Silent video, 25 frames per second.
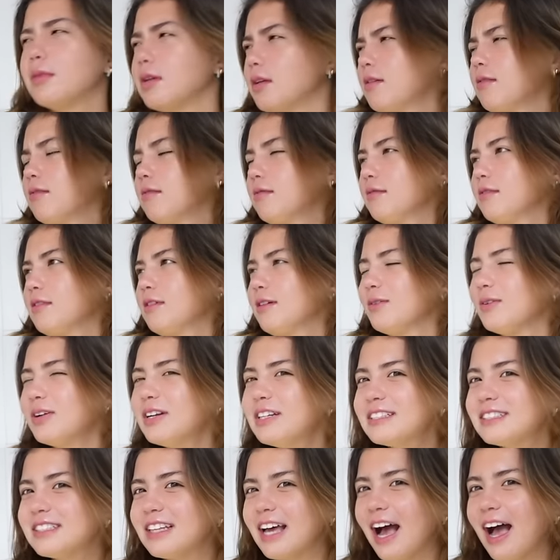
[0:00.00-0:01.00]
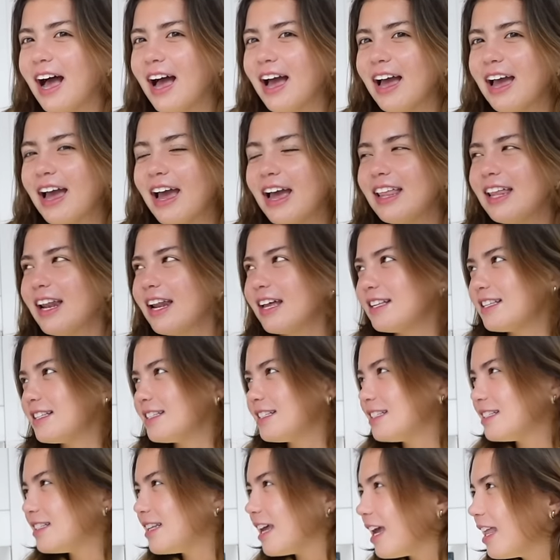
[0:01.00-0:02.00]
like, what is that? And then I
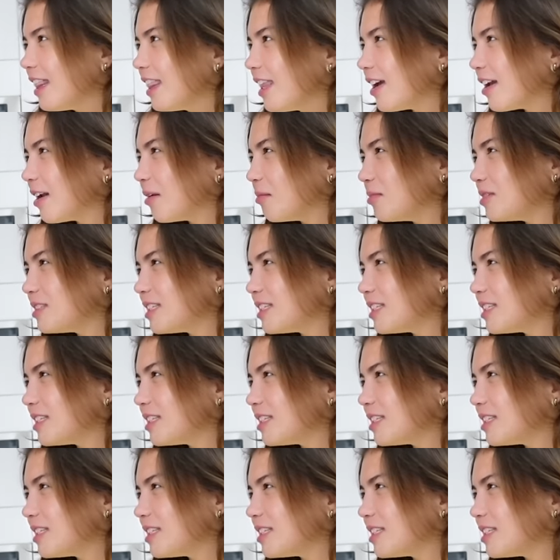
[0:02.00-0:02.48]
stand there and I'm